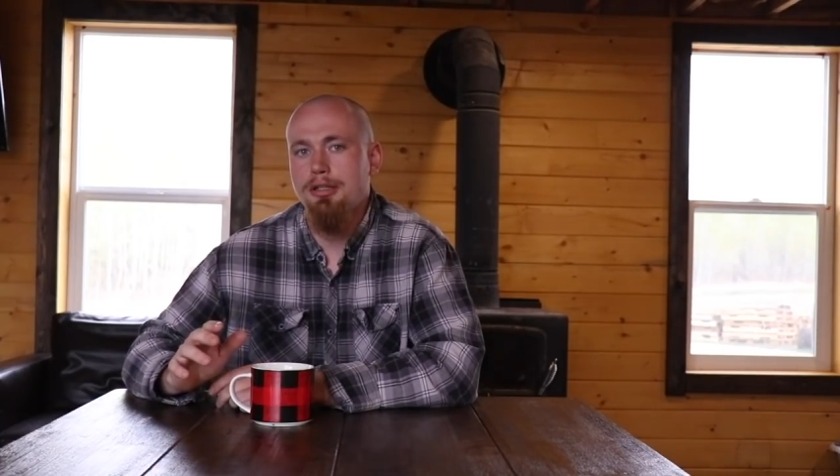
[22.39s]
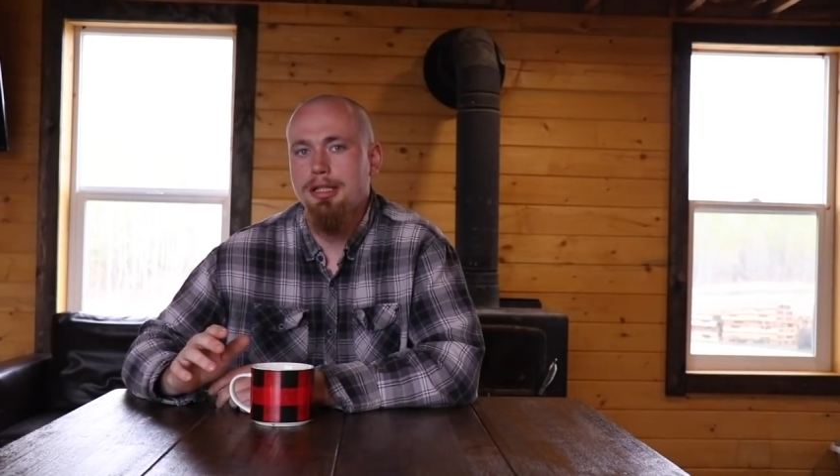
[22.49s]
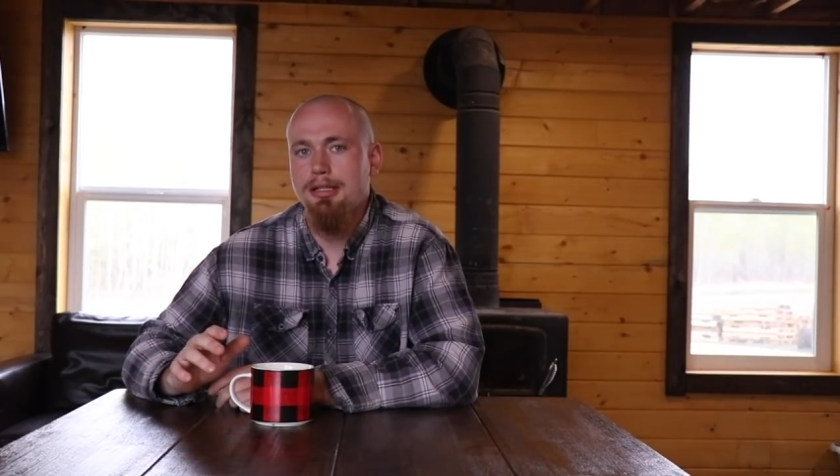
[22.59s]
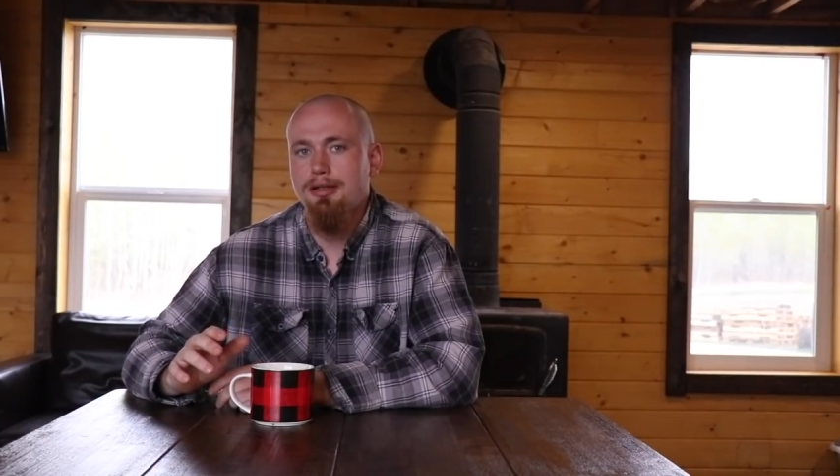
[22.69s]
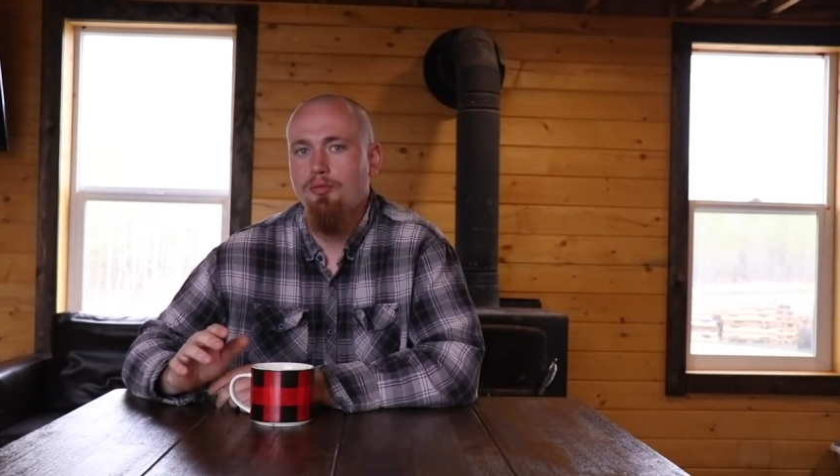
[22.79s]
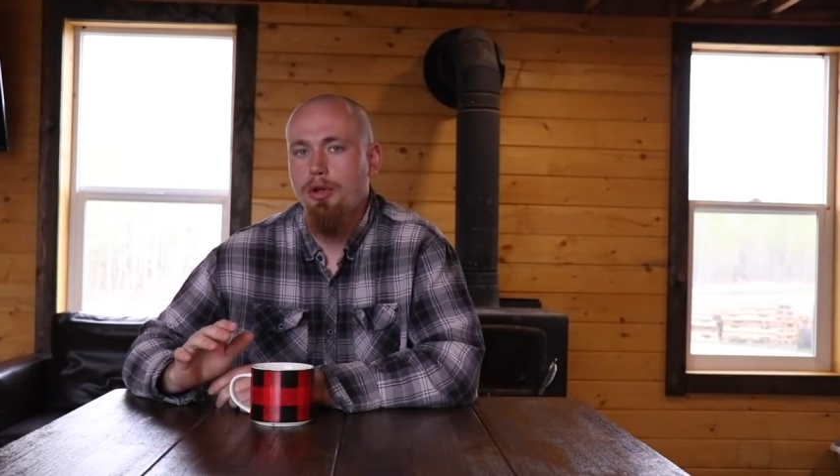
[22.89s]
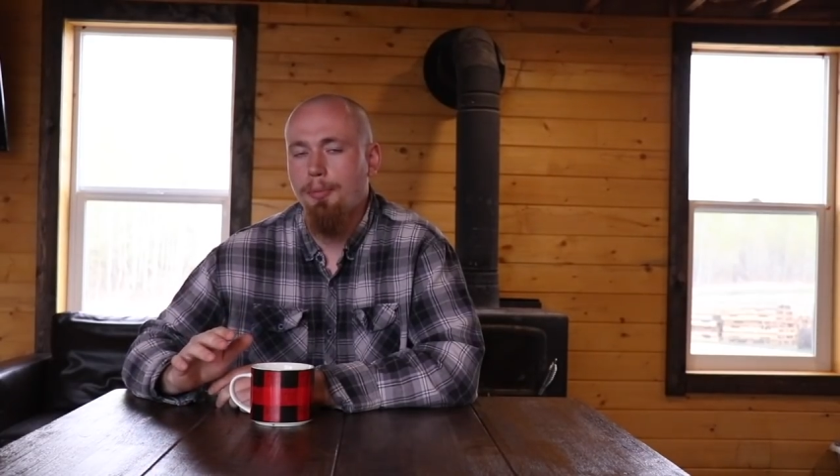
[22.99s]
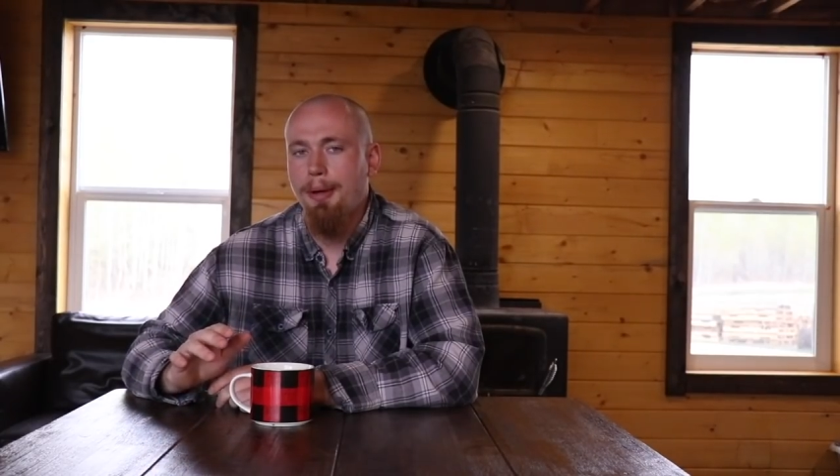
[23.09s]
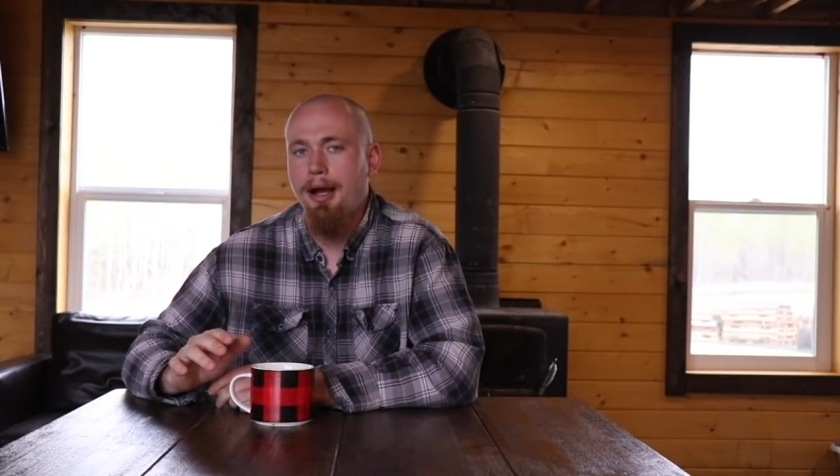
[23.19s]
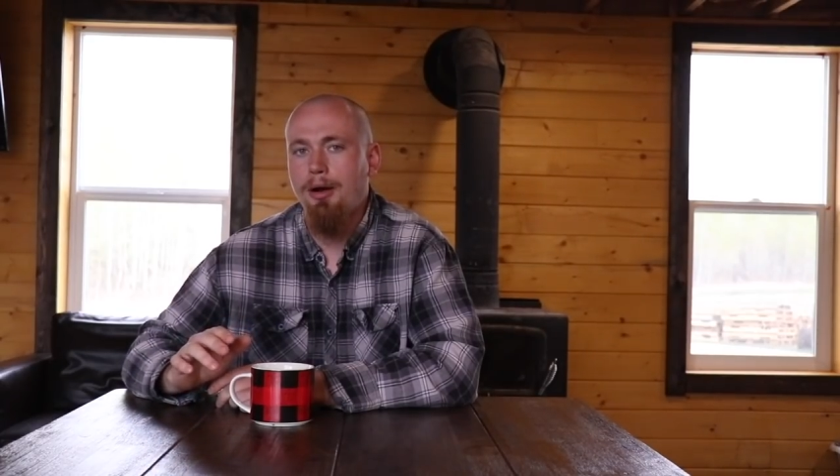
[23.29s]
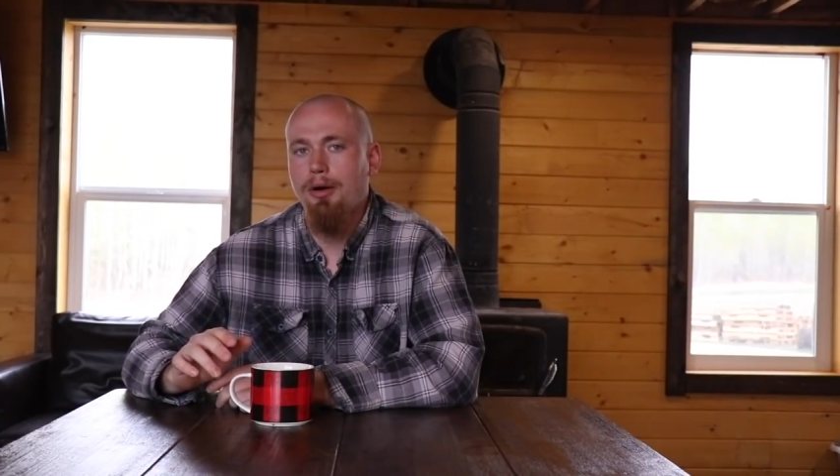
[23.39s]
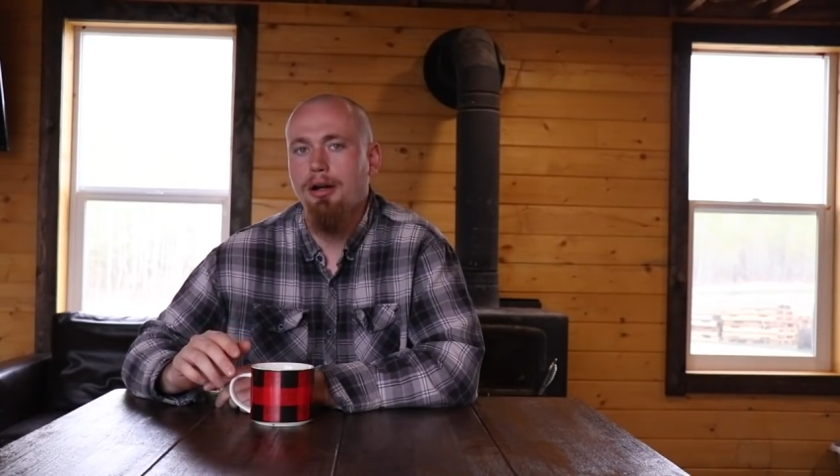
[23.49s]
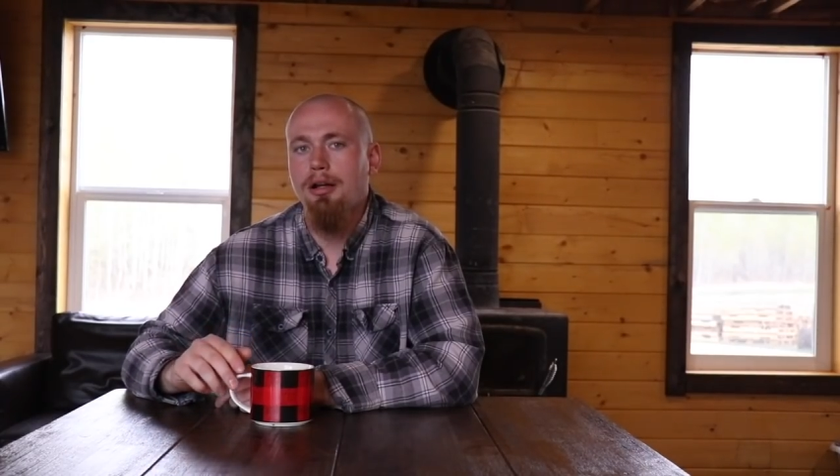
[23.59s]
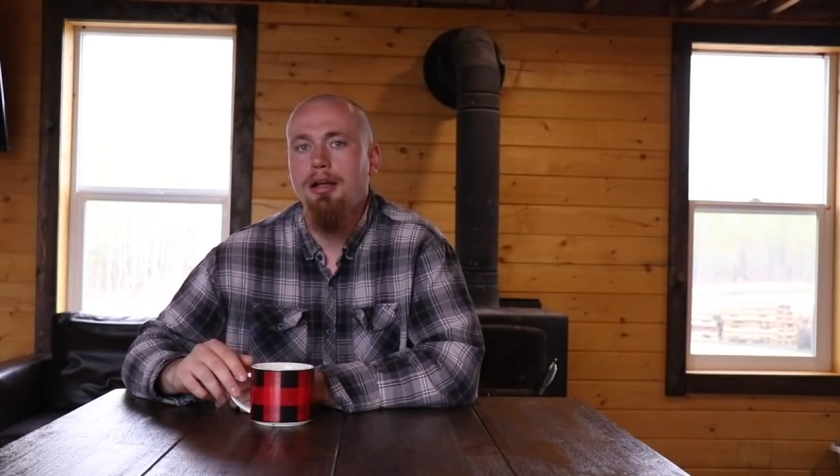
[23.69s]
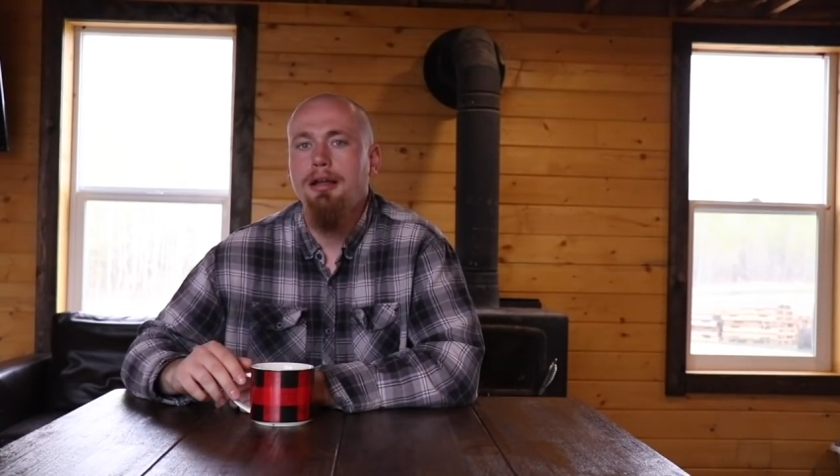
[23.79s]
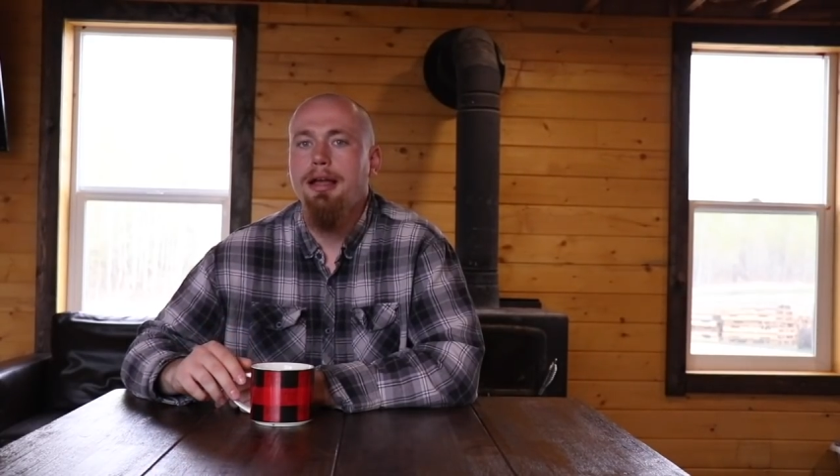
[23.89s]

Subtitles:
system will power